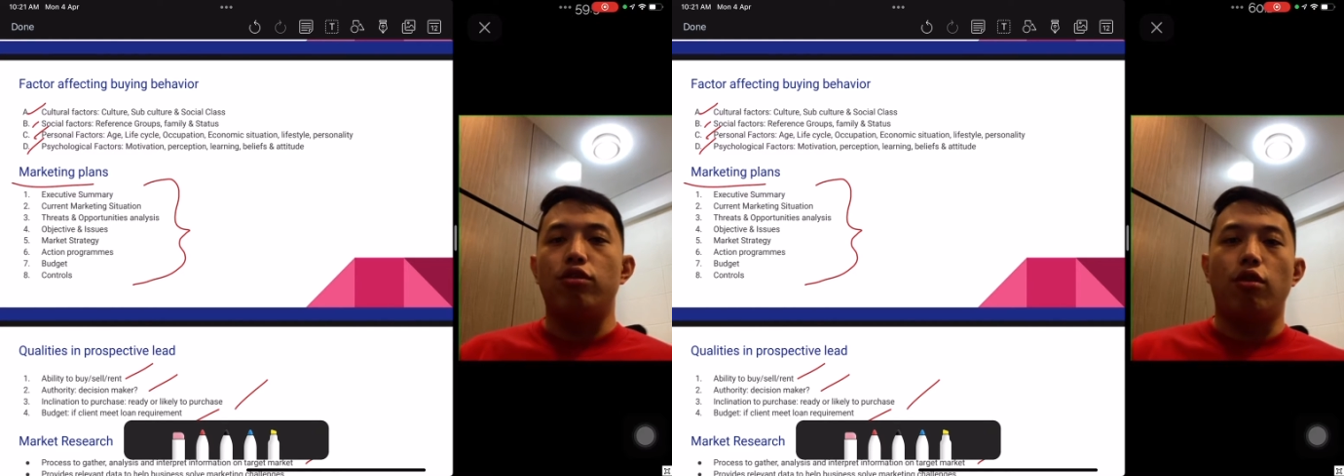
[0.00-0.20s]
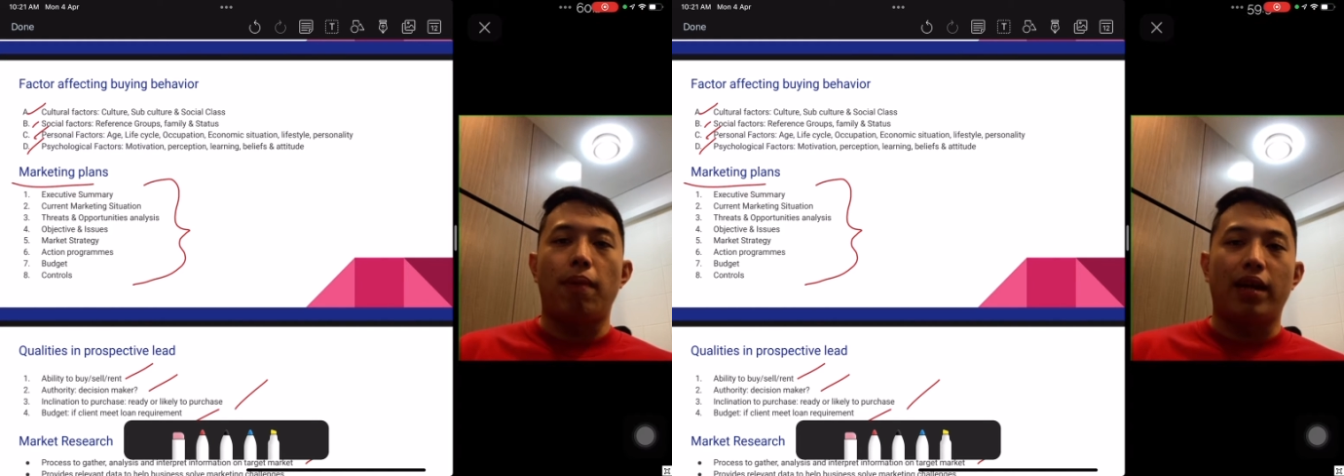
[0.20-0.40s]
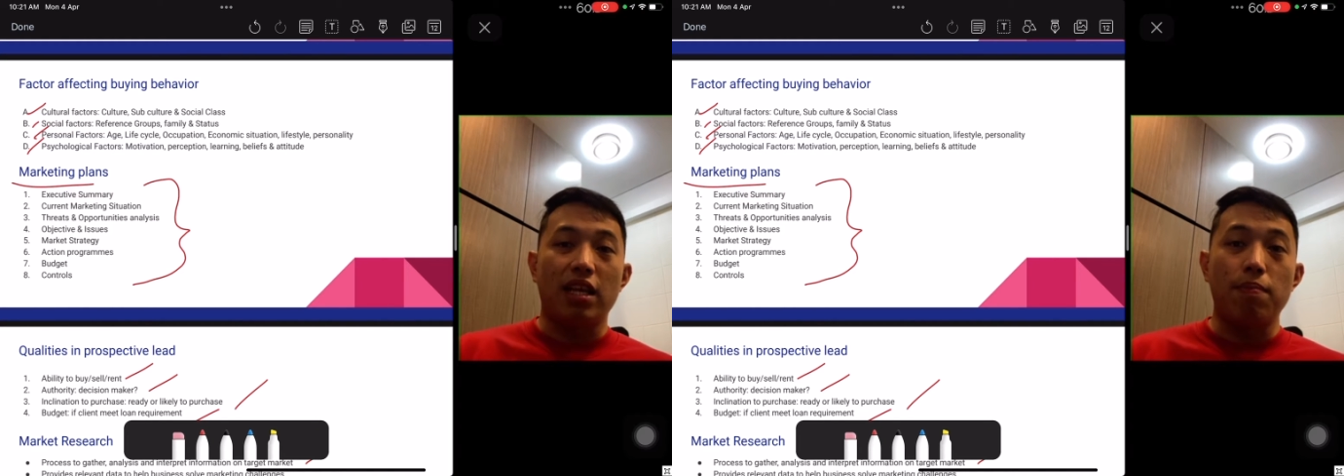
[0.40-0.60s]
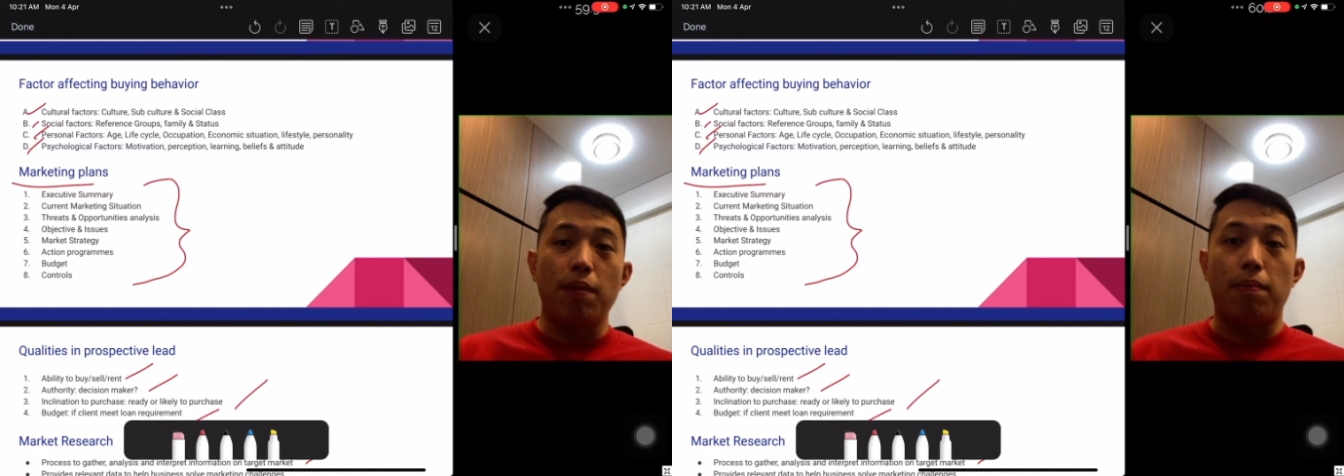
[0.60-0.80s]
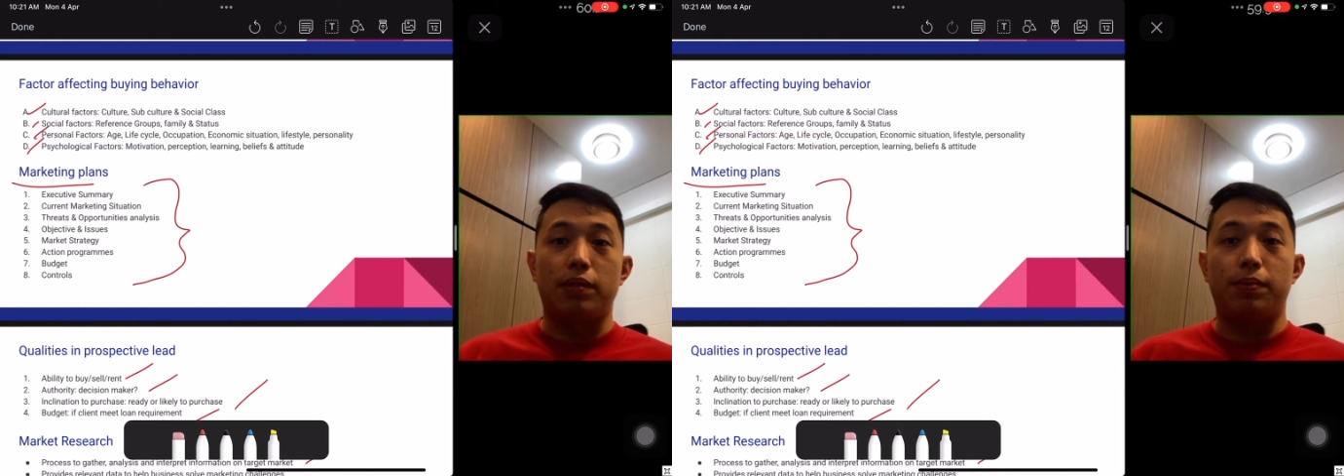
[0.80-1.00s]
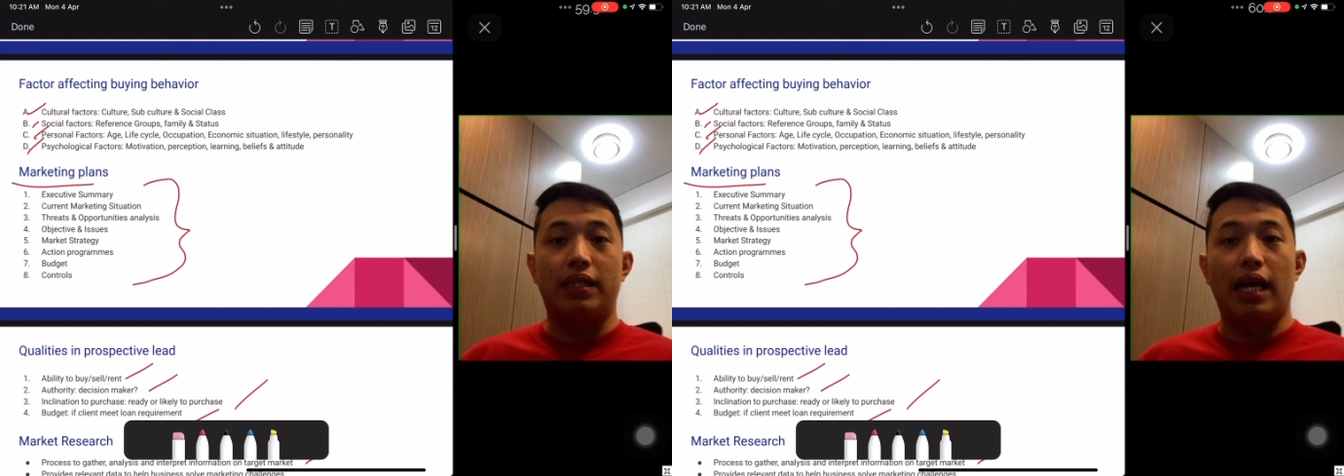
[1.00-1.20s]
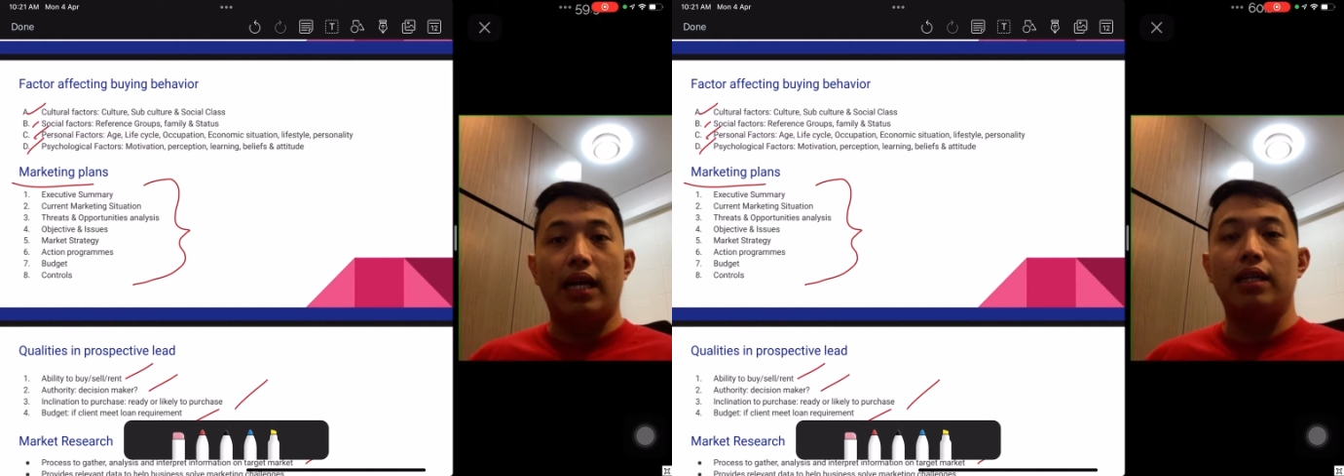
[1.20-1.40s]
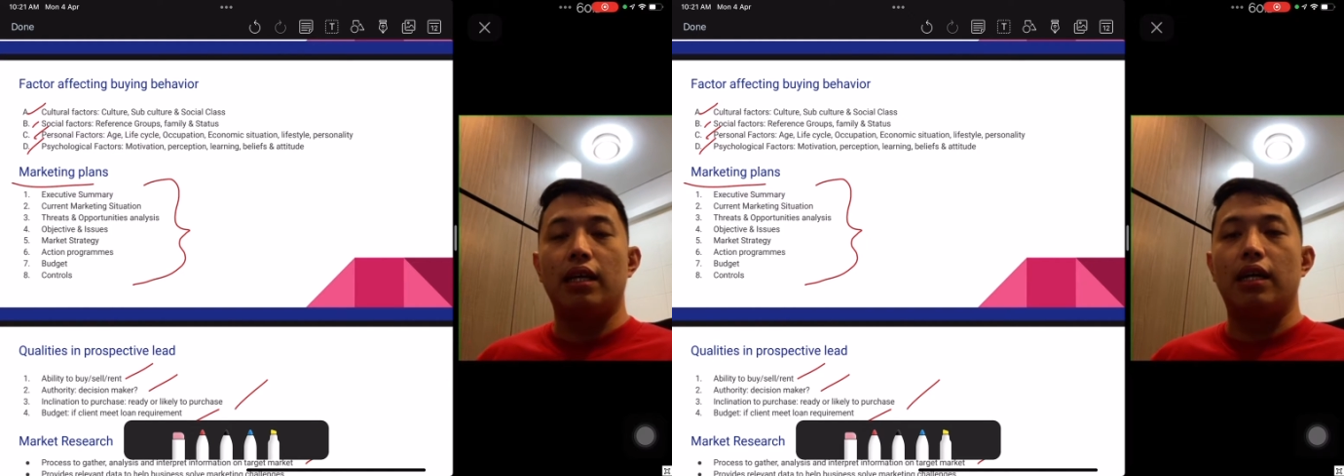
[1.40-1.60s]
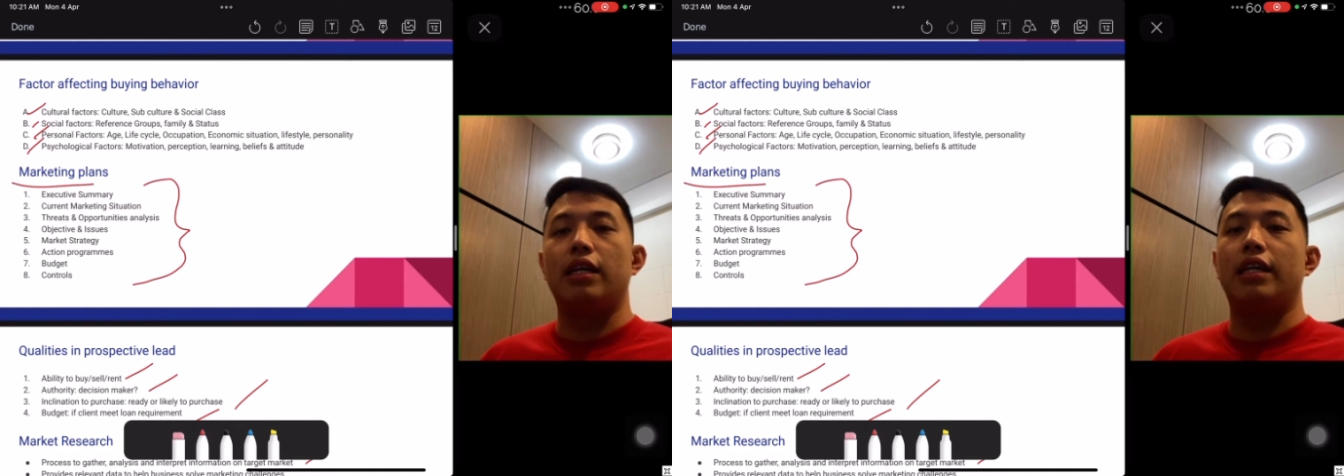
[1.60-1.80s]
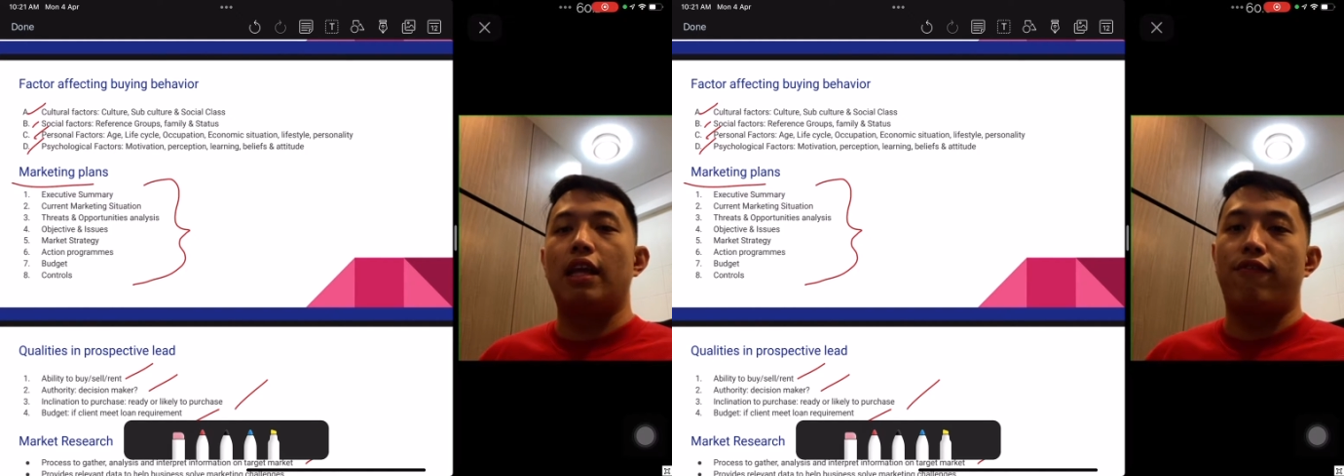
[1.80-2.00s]
the marketing plan must be done
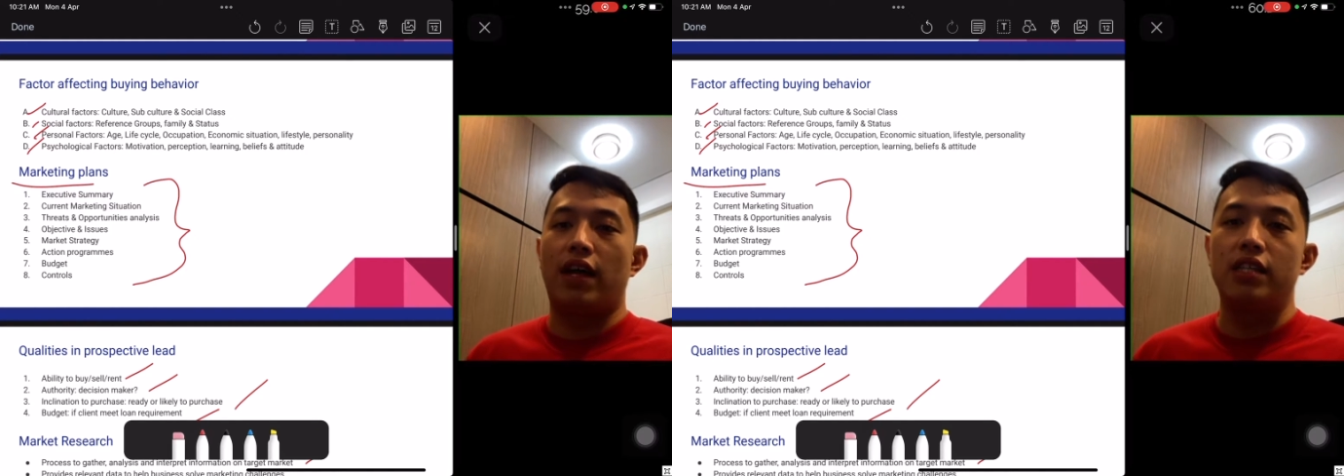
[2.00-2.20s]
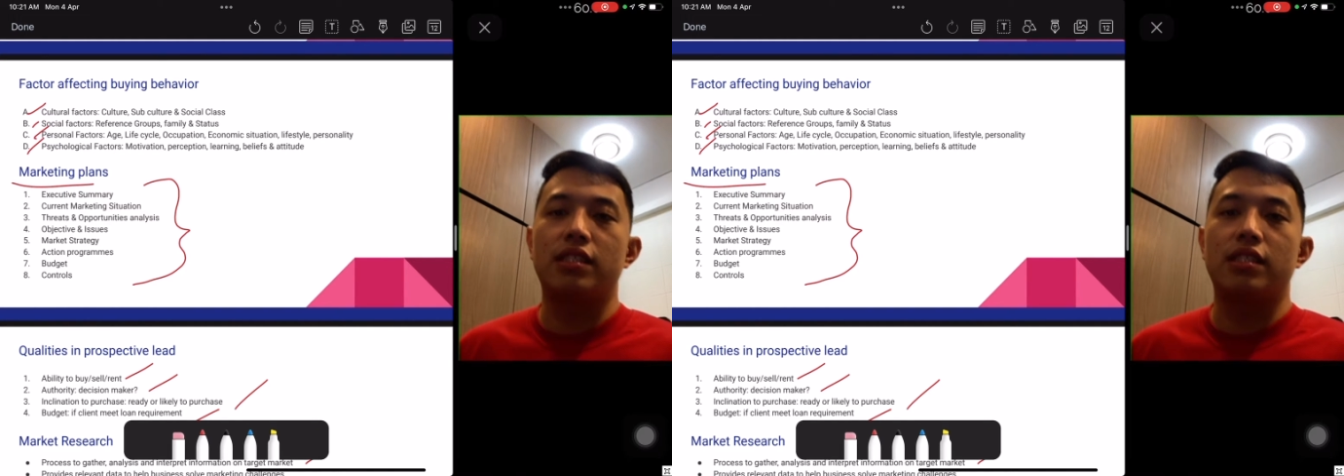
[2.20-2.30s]
in advance,